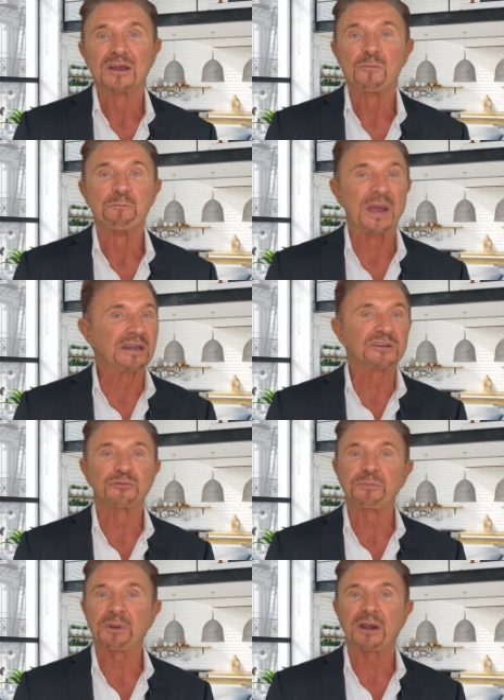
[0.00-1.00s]
Maintenance
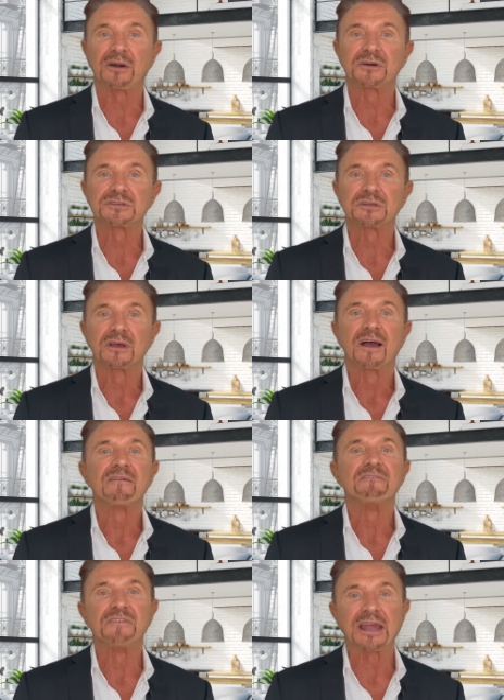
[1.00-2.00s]
repairs,
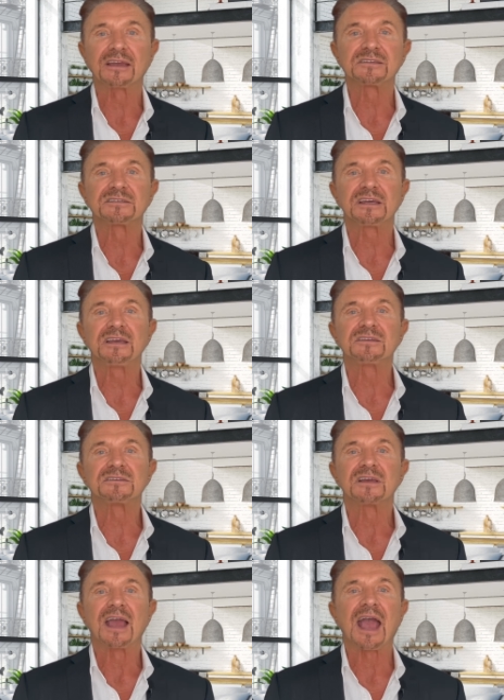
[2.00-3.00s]
vacancies,
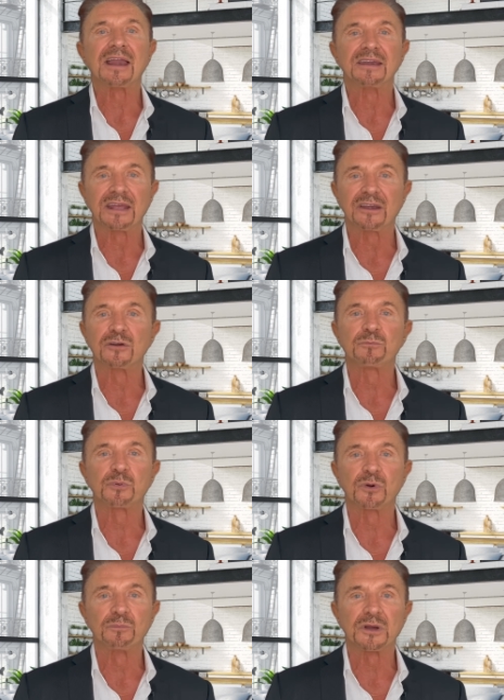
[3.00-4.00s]
and needed
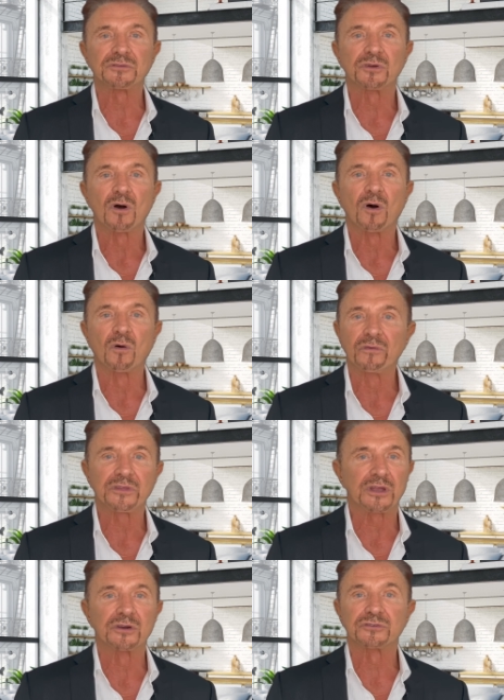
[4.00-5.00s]
improvements over the
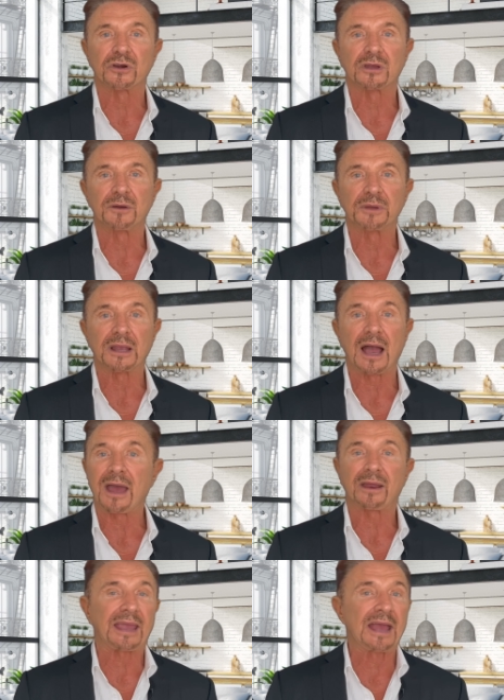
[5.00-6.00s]
years are coming.
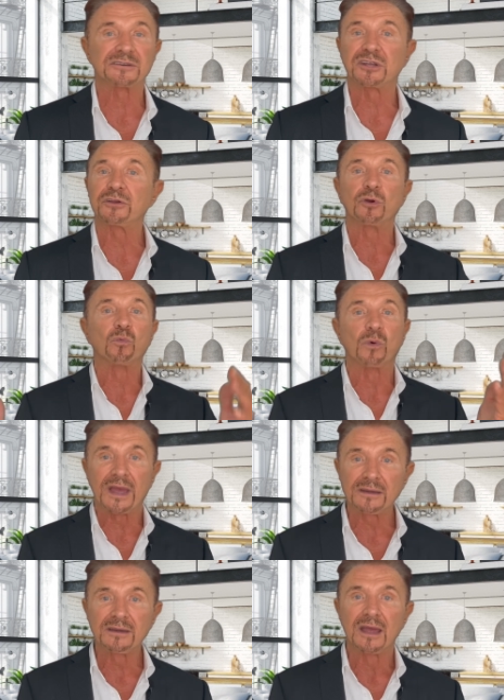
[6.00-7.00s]
I can't tell you
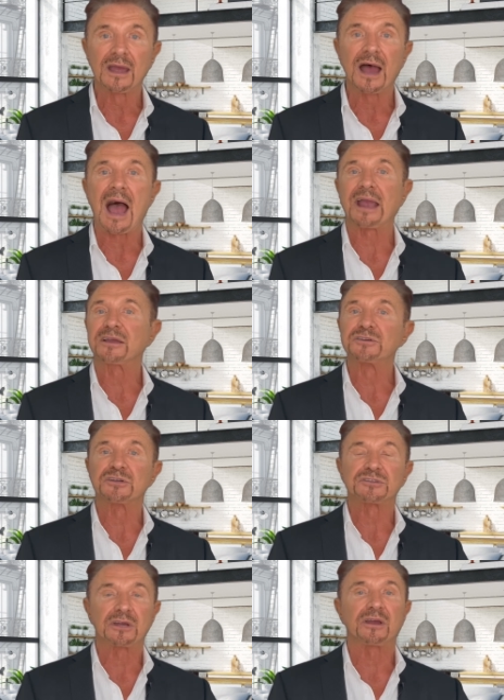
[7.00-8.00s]
when, I can
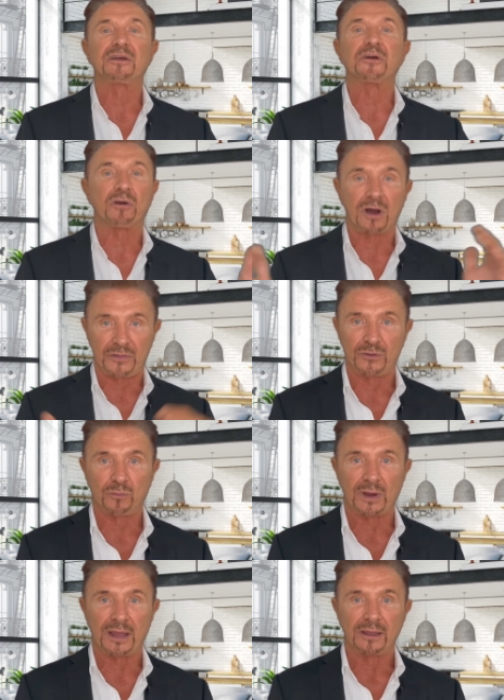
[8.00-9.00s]
just tell you they're on their
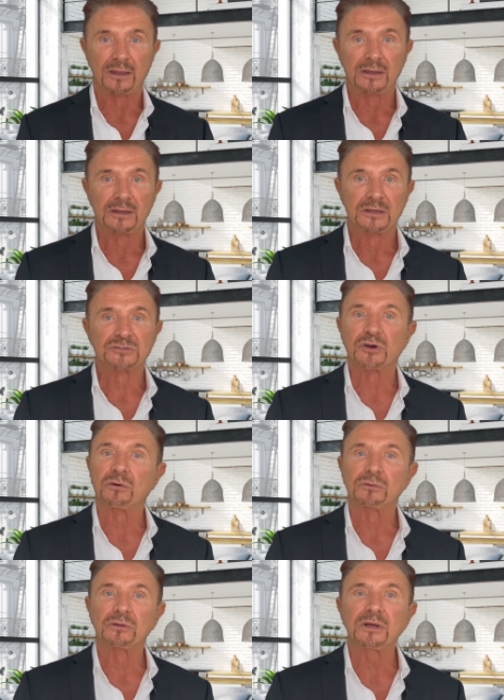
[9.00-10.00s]
way.
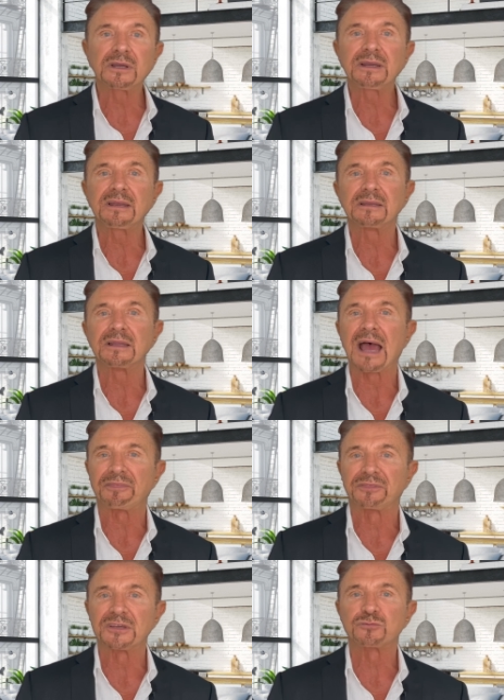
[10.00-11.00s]
So look
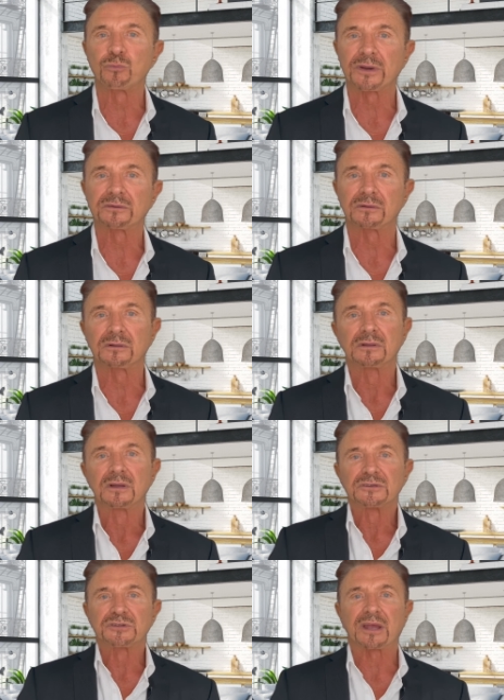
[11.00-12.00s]
at this rental
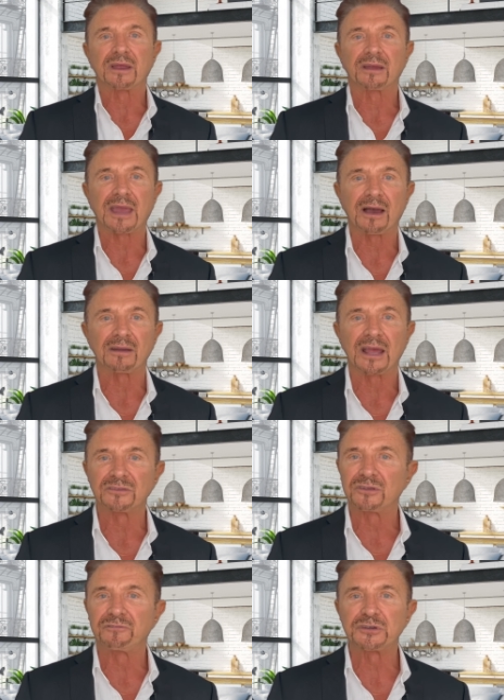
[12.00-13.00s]
checking account
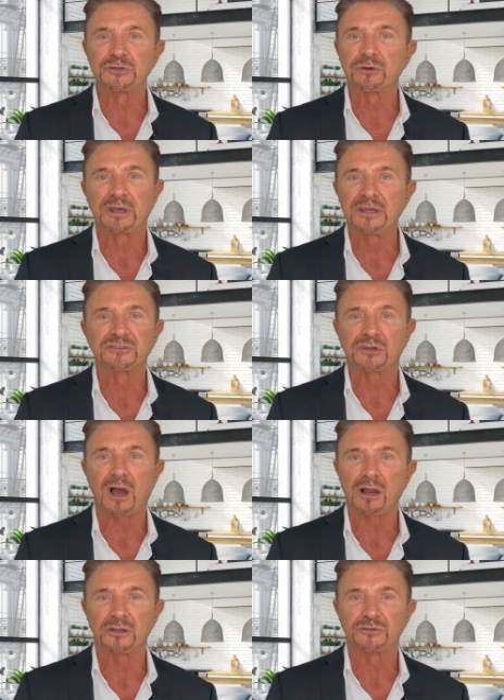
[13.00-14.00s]
as if it's your kid's
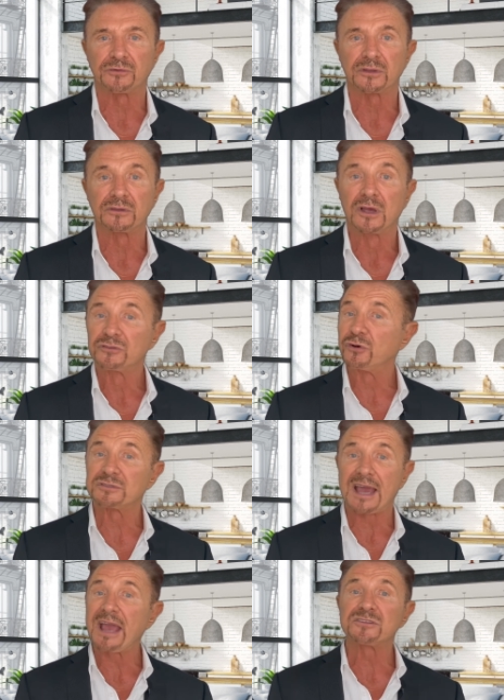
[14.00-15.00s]
college fund. So
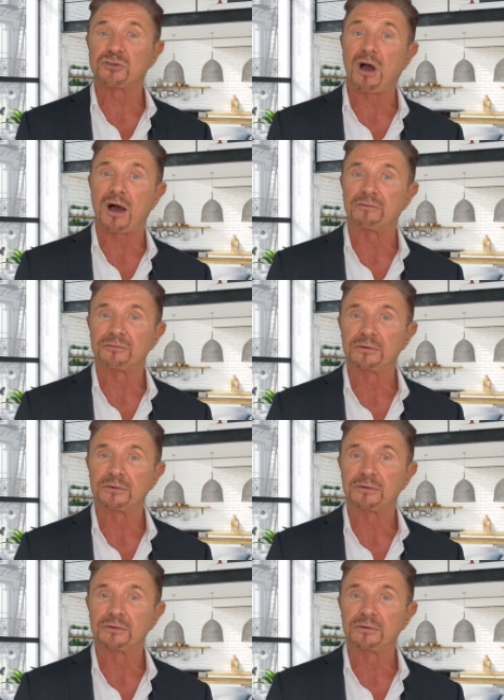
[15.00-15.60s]
it's hands off.